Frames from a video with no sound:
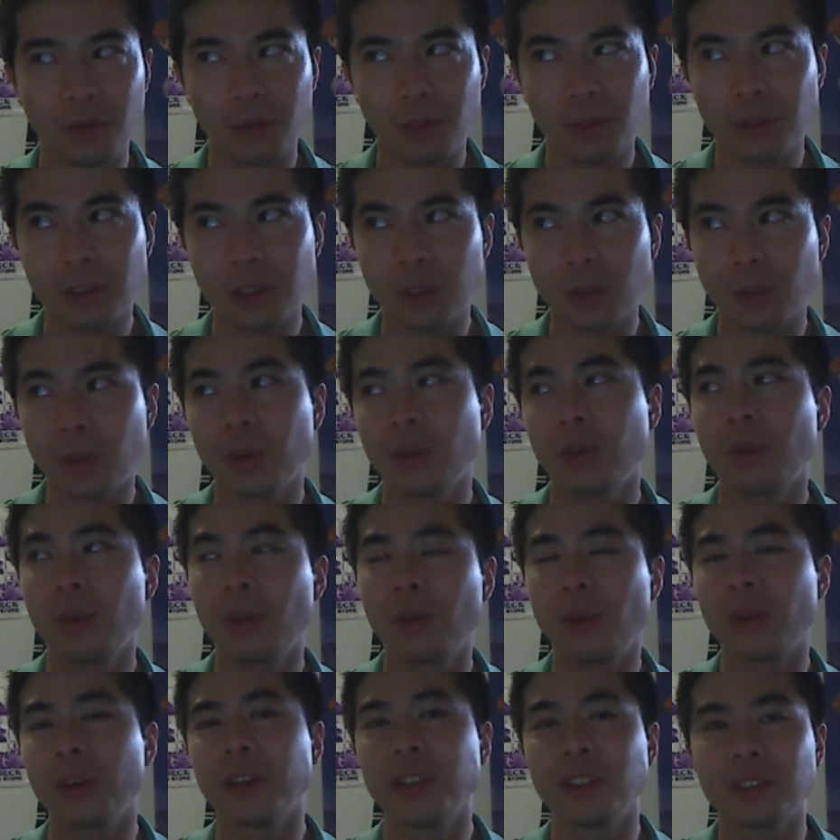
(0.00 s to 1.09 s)
Lucille Ball
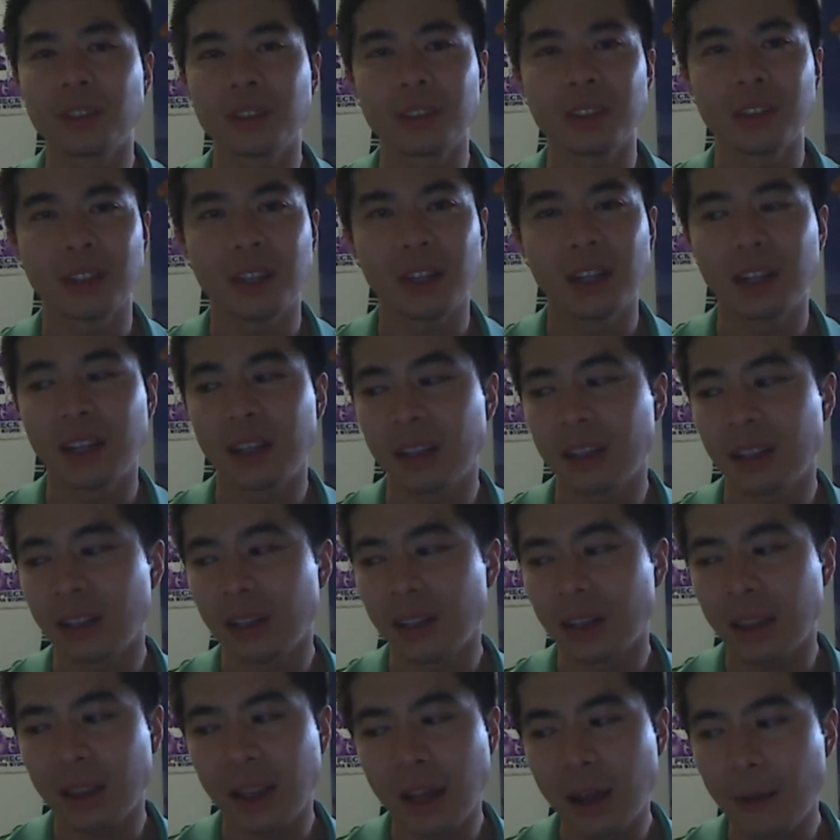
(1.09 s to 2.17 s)
or interested in anything
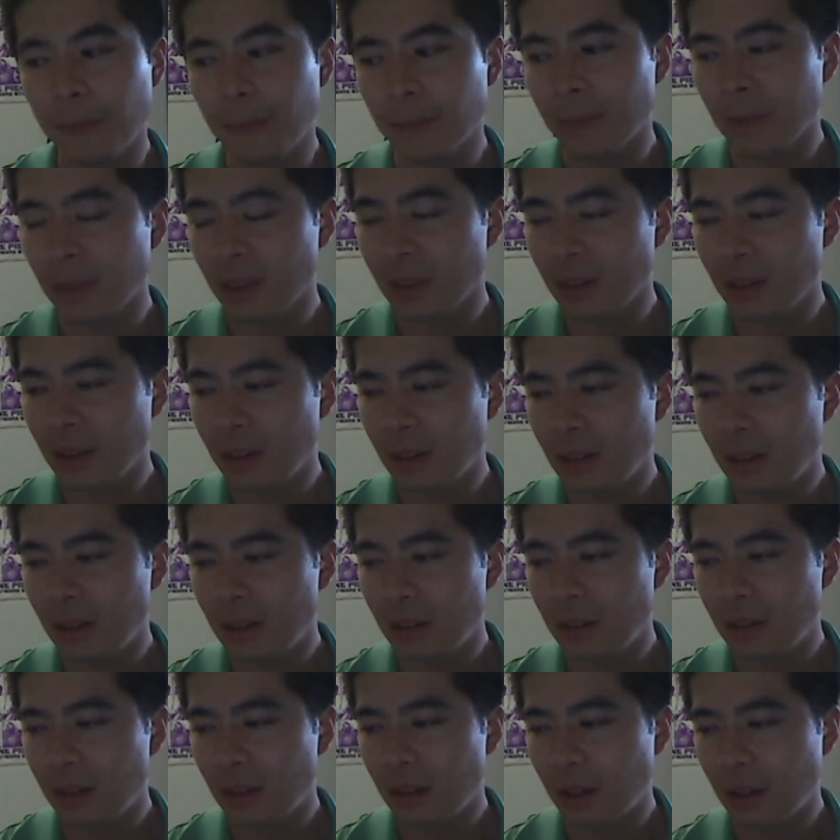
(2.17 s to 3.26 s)
like that.
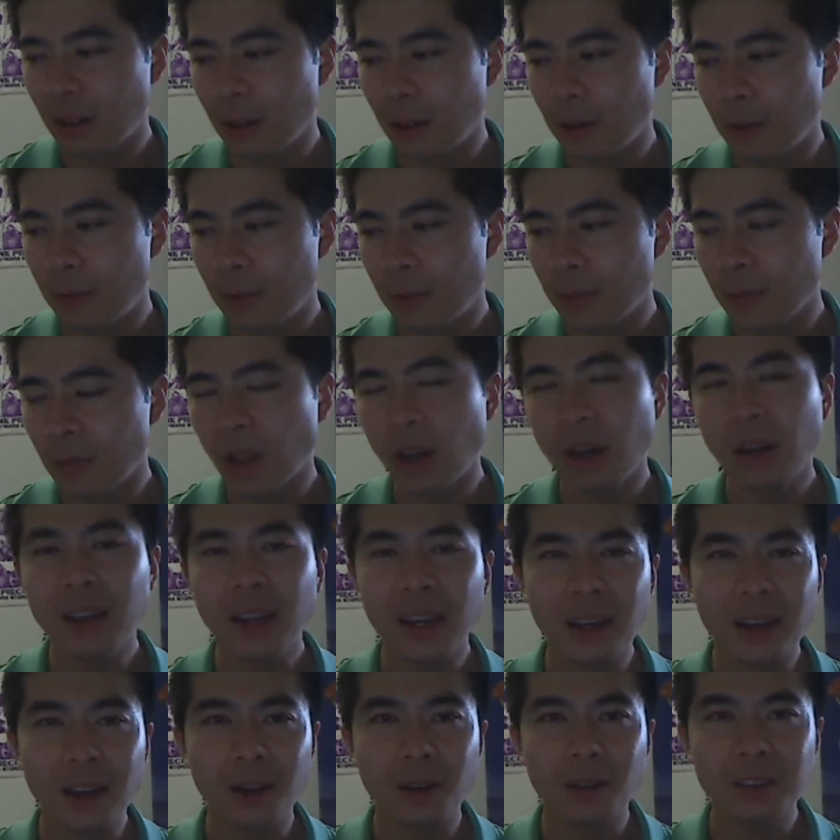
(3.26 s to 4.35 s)

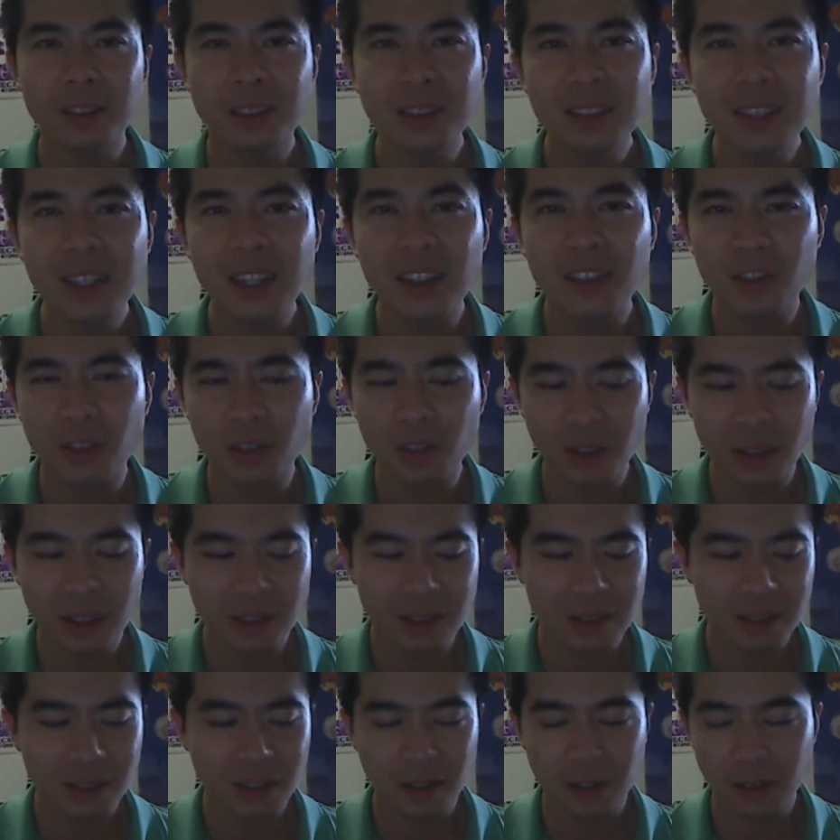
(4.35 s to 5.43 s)
Okay, I'll just say a few
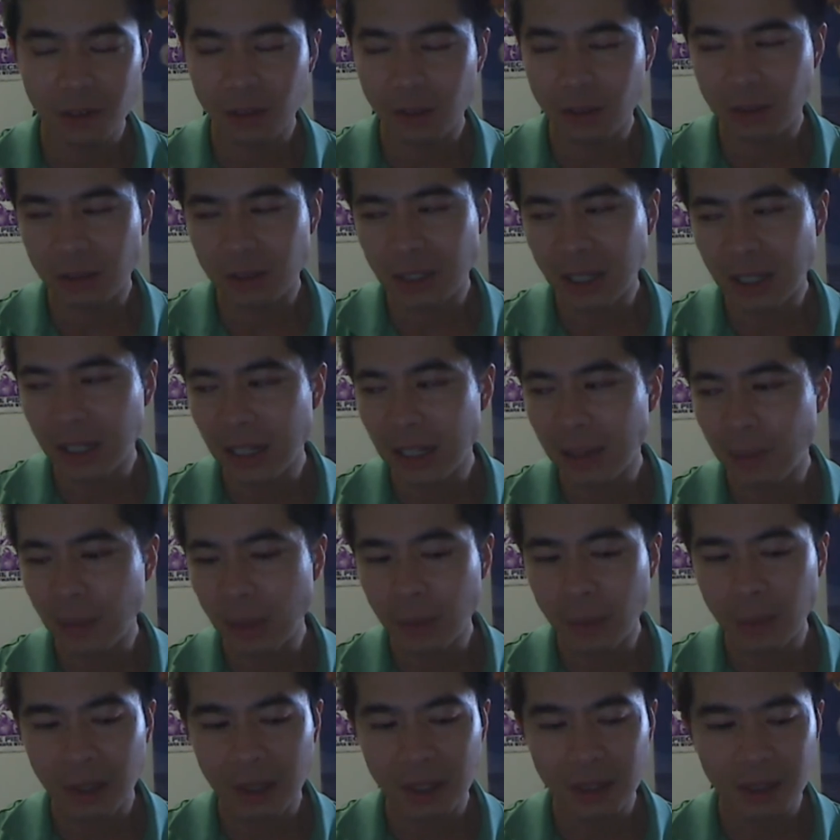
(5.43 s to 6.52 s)
things that stuck out in my
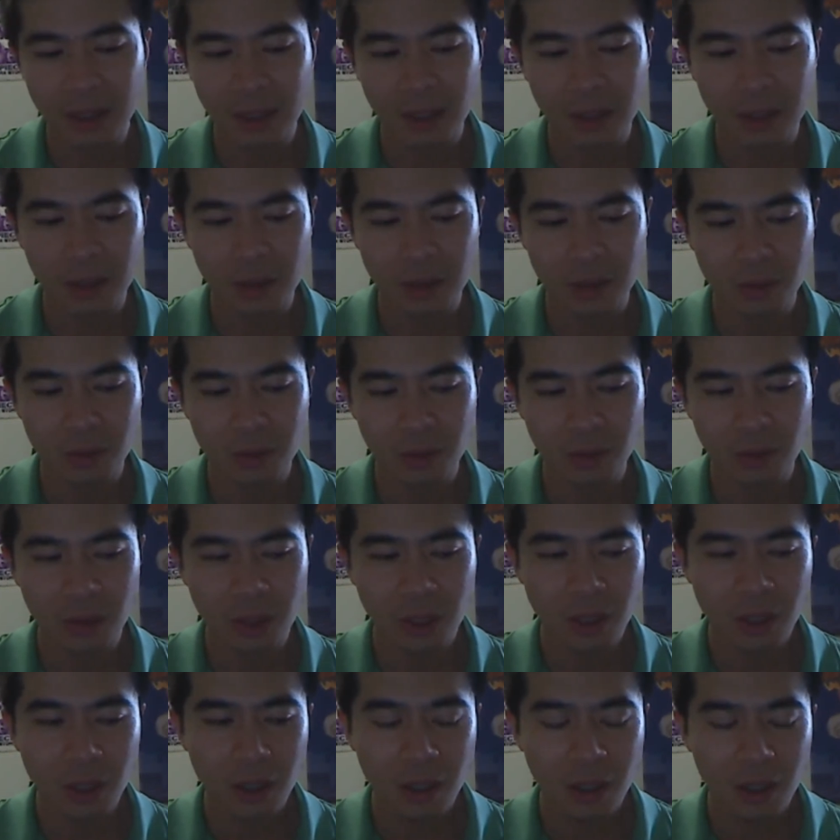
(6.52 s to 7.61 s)
mind that I saw.
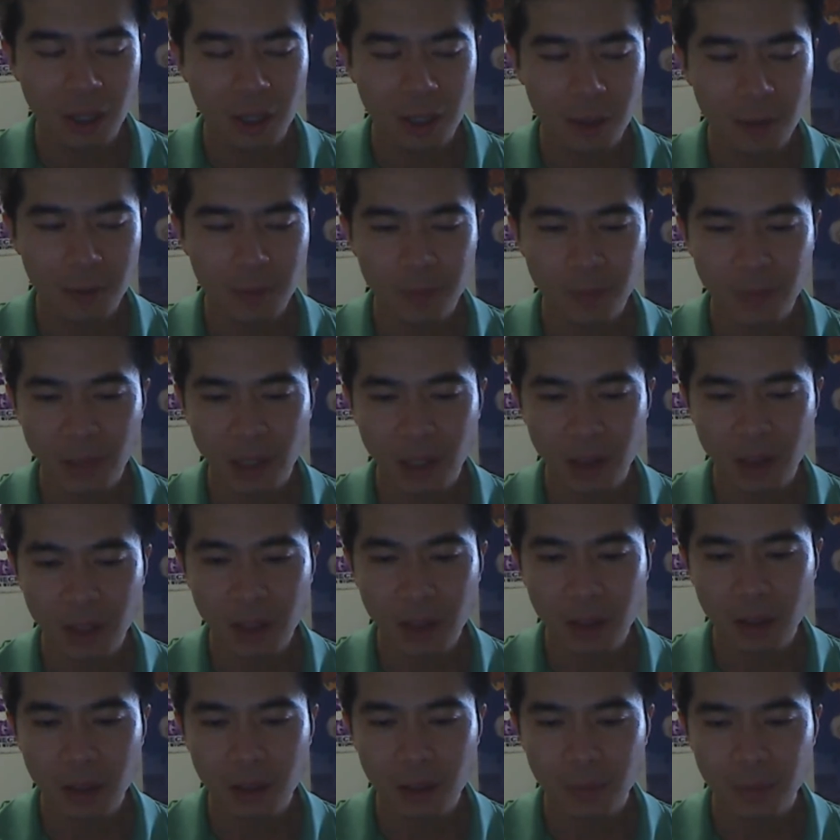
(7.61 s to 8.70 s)
I
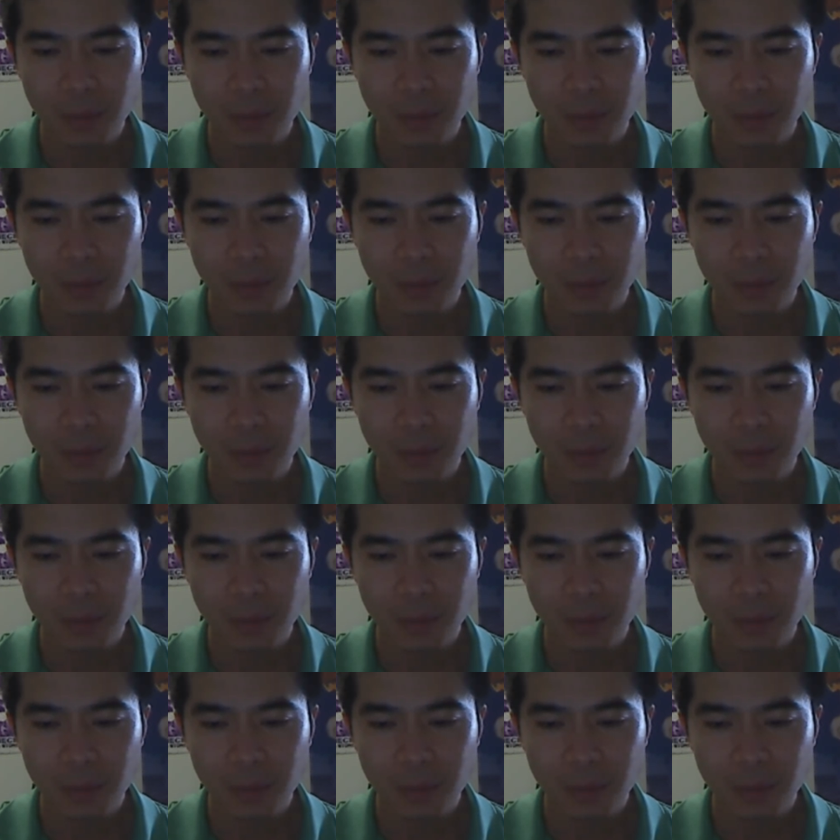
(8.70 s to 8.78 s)
think,